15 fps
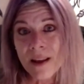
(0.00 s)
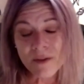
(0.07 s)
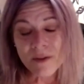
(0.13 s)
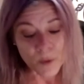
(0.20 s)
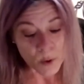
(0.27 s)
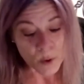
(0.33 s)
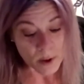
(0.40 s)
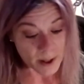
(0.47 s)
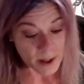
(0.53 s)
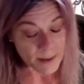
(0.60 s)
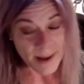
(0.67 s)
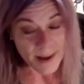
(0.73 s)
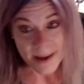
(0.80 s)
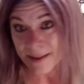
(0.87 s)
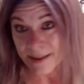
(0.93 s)
for
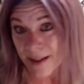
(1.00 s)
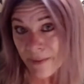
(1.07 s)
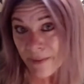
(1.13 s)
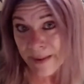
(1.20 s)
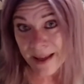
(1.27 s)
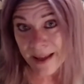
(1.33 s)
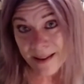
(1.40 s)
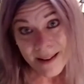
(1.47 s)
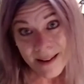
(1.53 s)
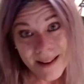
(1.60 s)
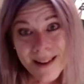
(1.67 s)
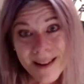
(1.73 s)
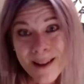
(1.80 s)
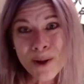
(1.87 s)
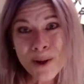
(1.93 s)
Thanksgiving
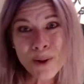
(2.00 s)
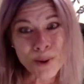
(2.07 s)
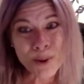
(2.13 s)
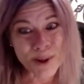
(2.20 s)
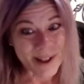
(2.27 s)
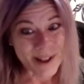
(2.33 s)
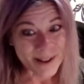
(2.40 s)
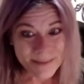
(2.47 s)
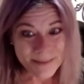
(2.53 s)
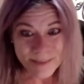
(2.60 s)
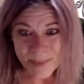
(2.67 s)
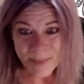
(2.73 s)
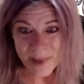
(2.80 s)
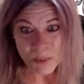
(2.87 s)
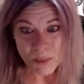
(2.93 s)
or
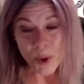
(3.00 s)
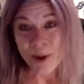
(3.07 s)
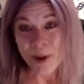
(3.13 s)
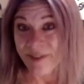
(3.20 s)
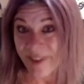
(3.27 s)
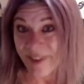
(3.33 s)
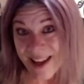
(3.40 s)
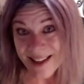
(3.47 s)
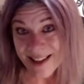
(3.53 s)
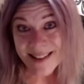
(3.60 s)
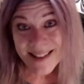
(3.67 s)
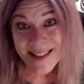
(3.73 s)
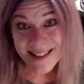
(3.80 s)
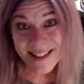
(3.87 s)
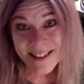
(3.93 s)
important
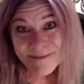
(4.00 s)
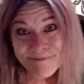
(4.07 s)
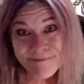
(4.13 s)
events.